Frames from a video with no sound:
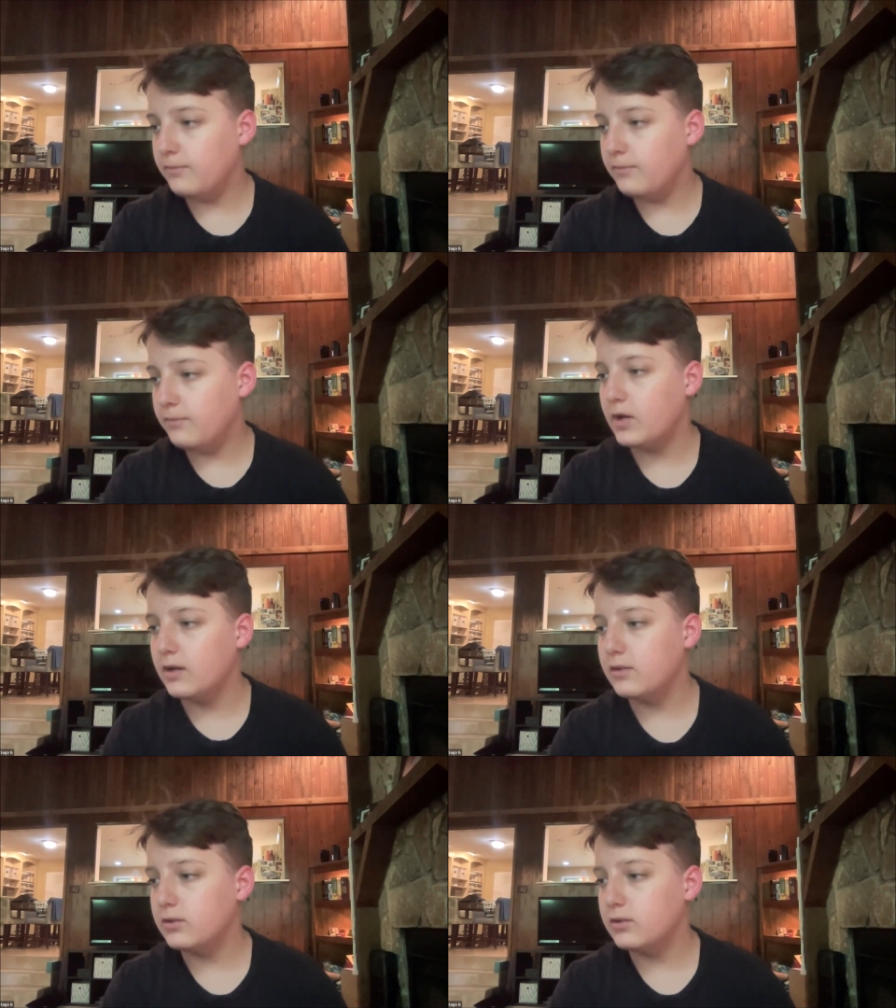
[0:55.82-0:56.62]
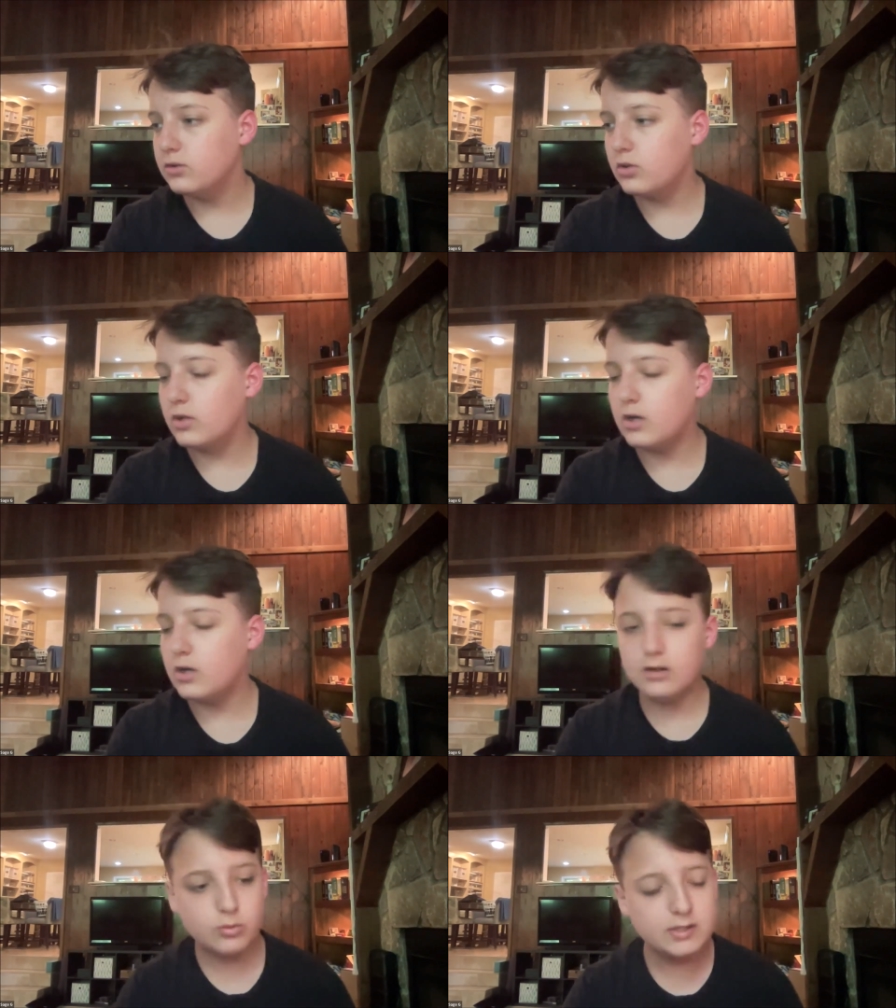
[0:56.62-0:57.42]
The
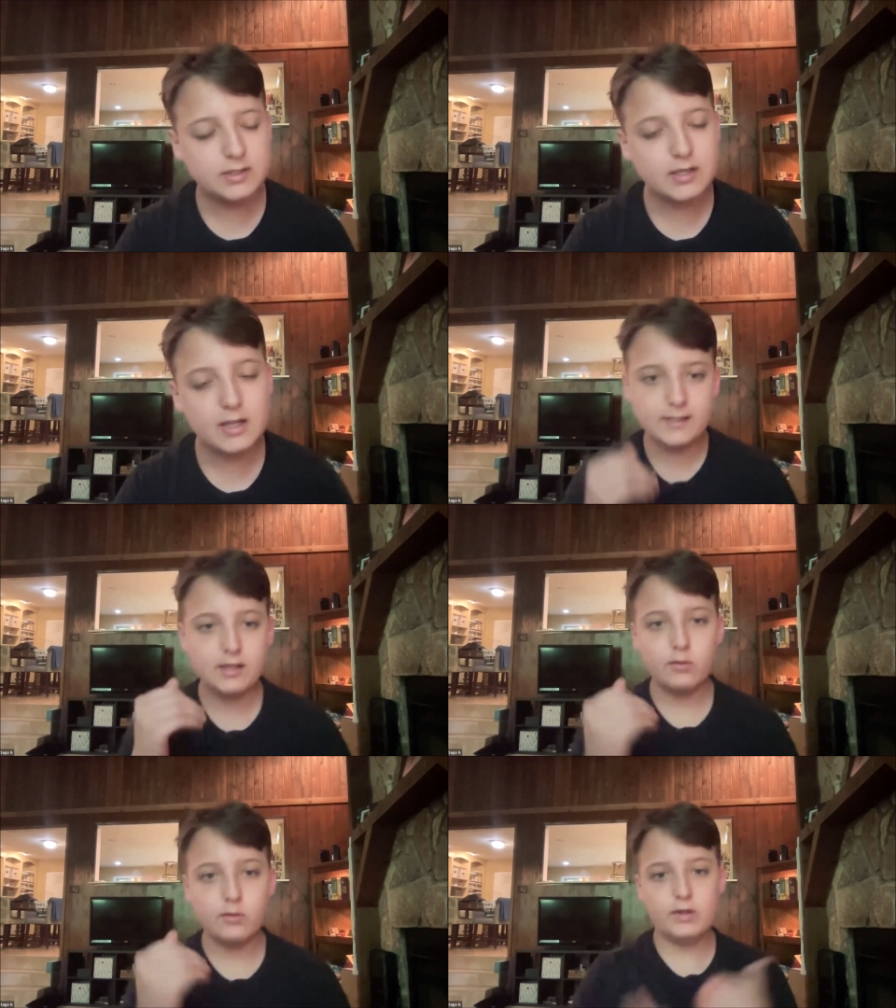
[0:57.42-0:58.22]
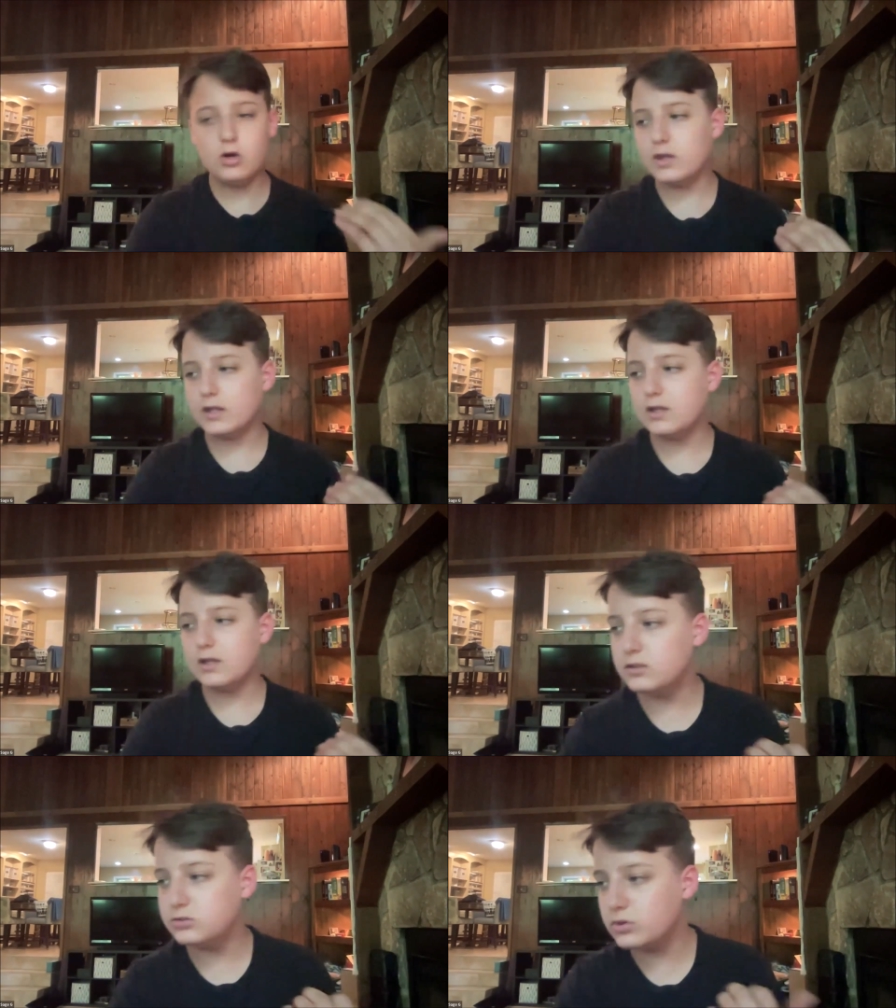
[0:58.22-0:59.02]
reason I say that we
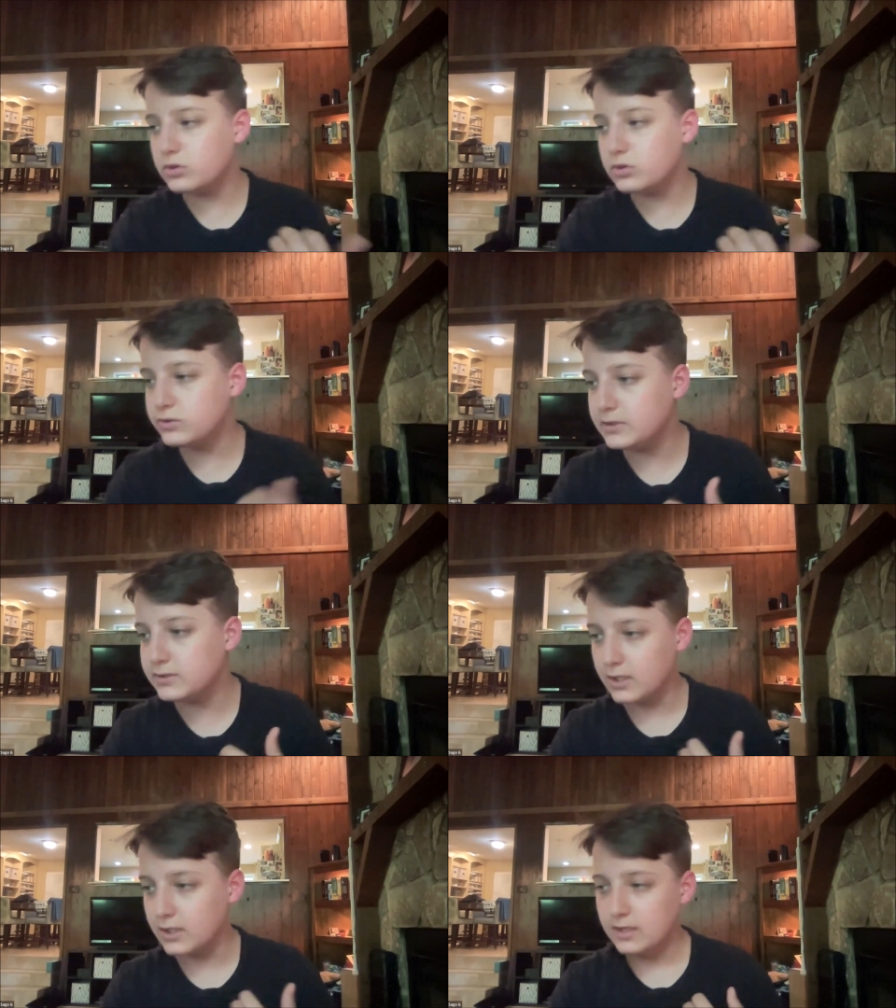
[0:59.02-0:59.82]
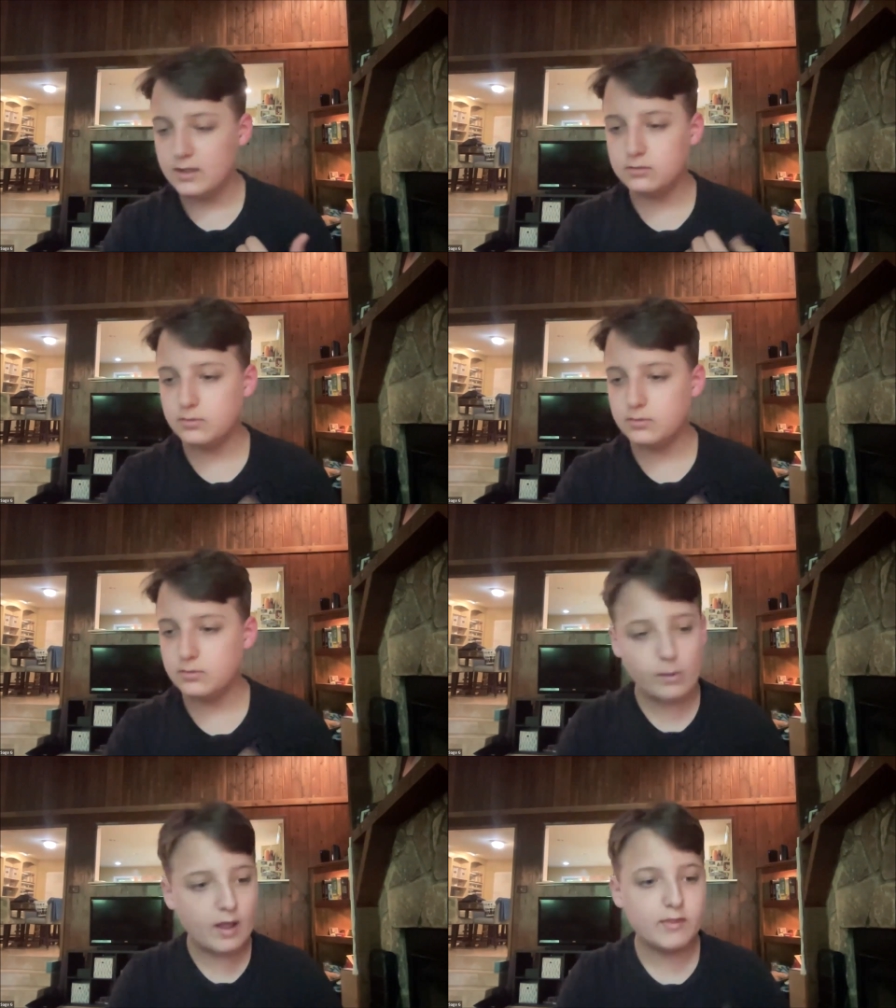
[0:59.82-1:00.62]
know that God is real is
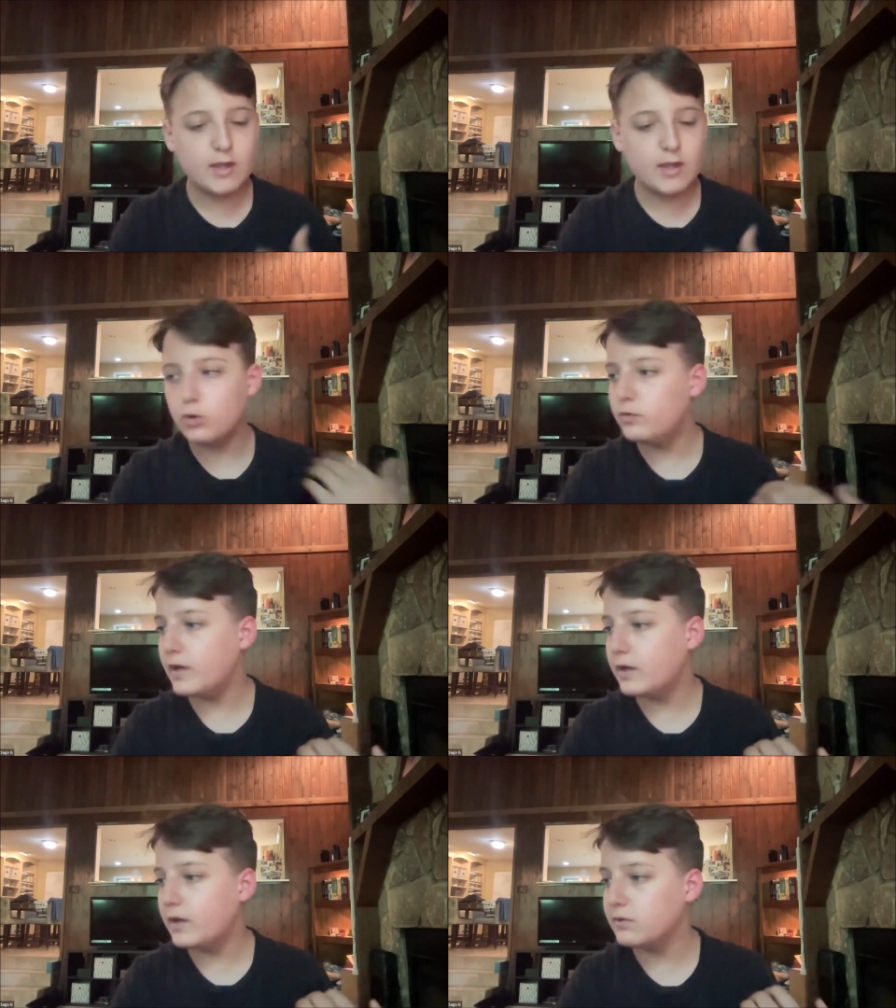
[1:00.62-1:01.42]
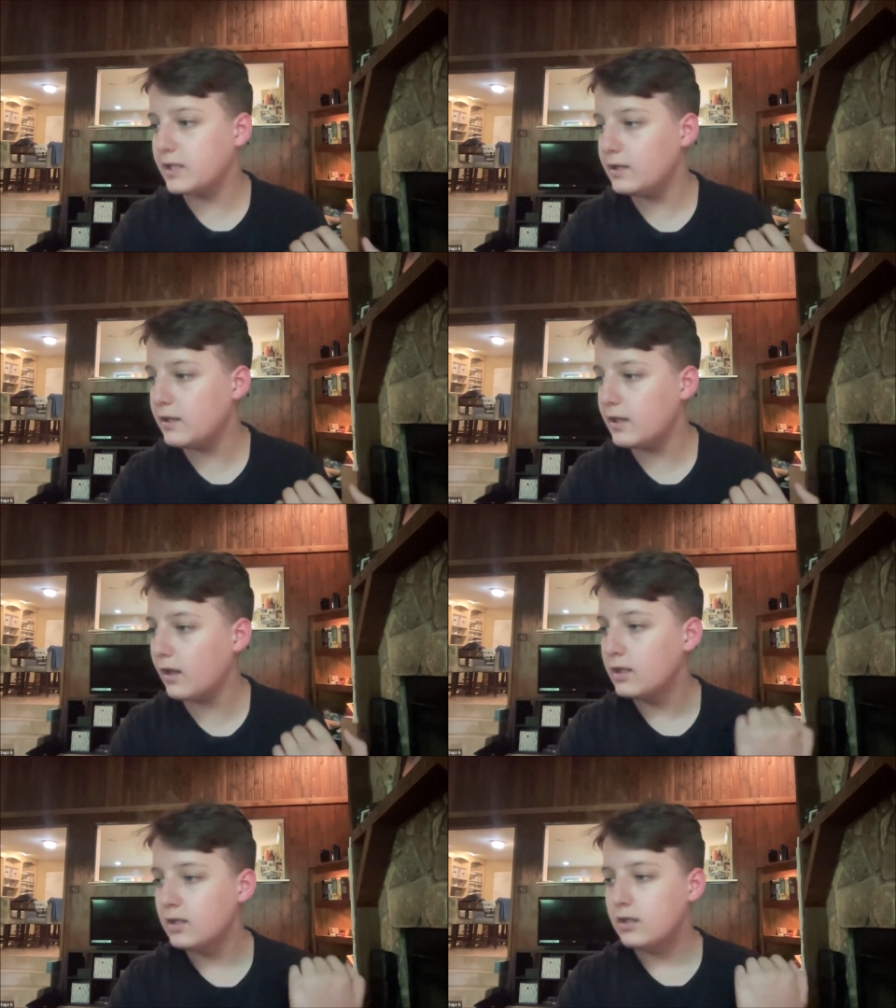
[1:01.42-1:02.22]
because we have that proof every
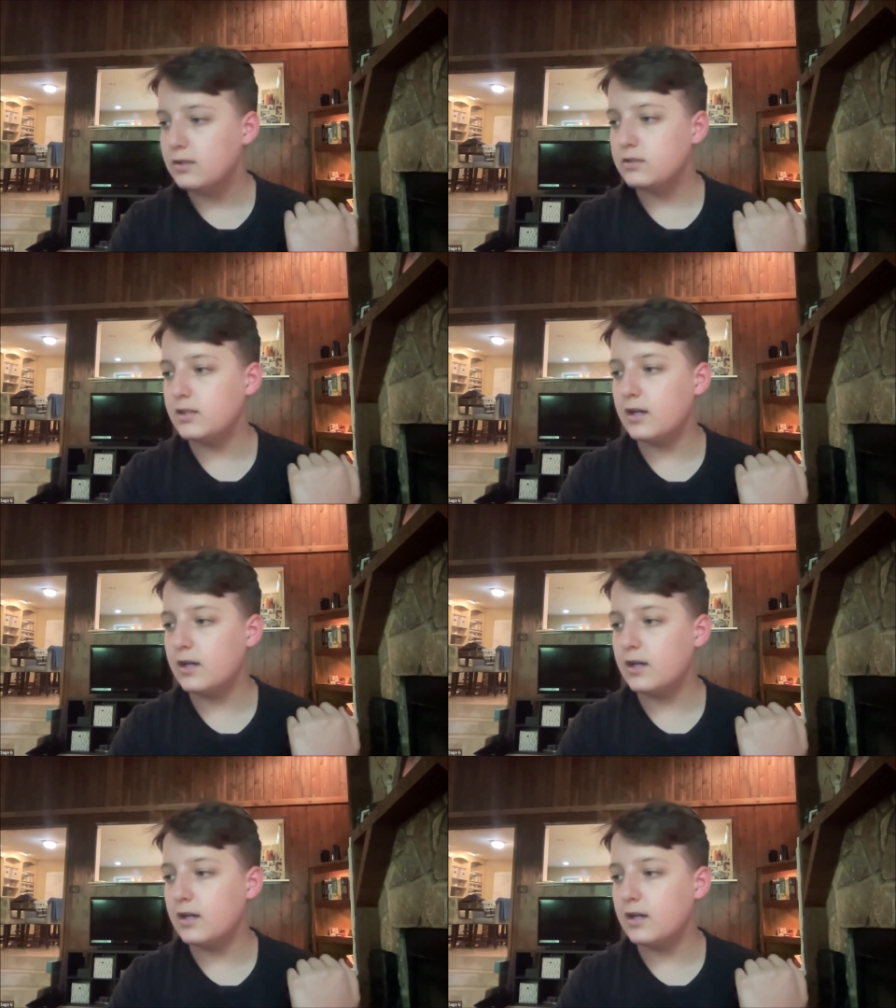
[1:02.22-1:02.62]
day that